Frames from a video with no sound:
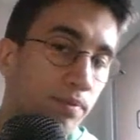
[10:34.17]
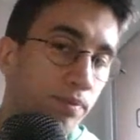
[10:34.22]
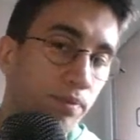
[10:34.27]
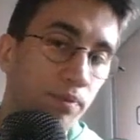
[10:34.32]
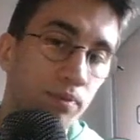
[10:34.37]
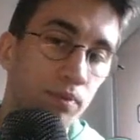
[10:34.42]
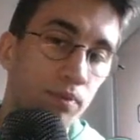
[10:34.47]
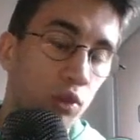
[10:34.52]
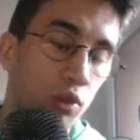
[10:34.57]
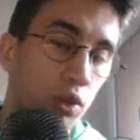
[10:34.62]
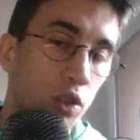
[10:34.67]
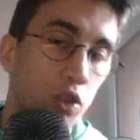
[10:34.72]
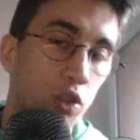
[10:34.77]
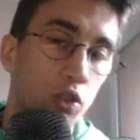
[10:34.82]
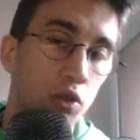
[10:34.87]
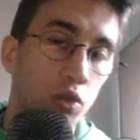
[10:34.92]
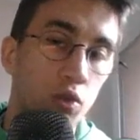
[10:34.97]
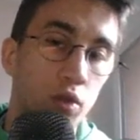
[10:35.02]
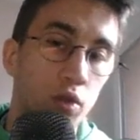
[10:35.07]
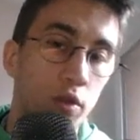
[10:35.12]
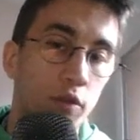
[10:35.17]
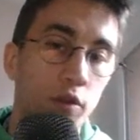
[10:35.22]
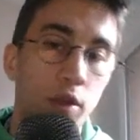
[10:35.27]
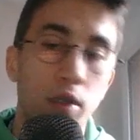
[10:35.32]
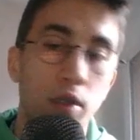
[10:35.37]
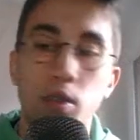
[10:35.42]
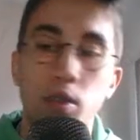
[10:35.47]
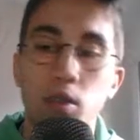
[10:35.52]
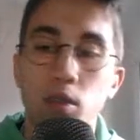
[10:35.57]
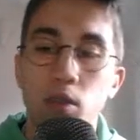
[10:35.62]
position to
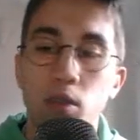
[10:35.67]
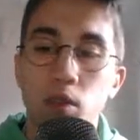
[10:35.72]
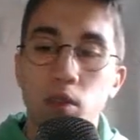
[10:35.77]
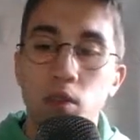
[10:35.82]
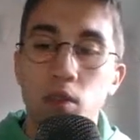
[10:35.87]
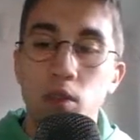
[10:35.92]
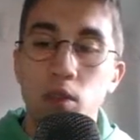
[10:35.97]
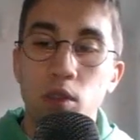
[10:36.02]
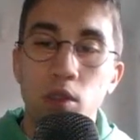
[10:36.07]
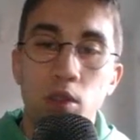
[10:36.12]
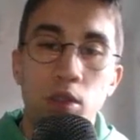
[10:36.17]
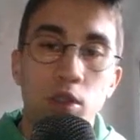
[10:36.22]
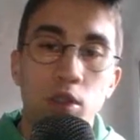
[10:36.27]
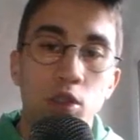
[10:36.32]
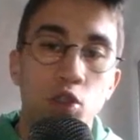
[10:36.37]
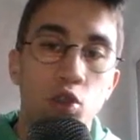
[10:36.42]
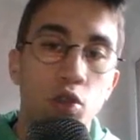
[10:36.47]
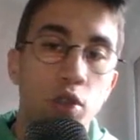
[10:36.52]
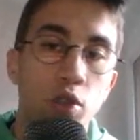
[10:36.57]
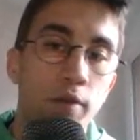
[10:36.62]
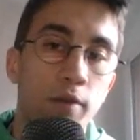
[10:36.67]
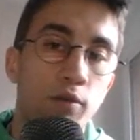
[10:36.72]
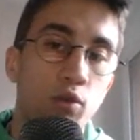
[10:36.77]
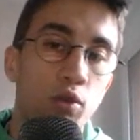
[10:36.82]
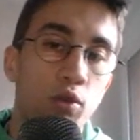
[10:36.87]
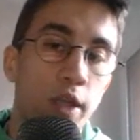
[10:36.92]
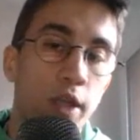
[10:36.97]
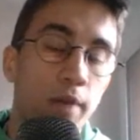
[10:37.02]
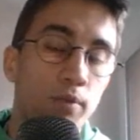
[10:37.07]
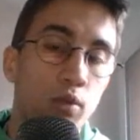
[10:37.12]
defend. So you have to
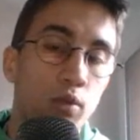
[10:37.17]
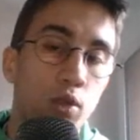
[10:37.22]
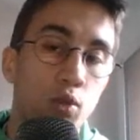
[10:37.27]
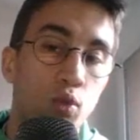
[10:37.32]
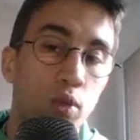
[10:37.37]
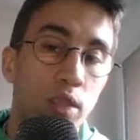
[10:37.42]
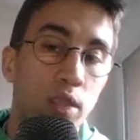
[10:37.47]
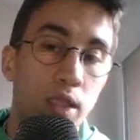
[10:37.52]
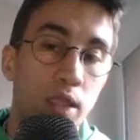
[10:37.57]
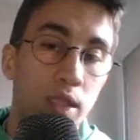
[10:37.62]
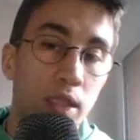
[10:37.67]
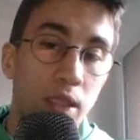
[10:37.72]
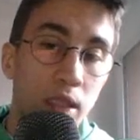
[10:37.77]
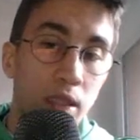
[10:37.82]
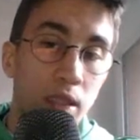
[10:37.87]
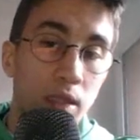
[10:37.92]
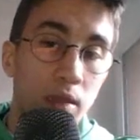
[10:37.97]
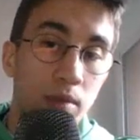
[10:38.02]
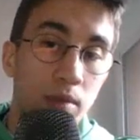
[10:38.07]
capture with the king,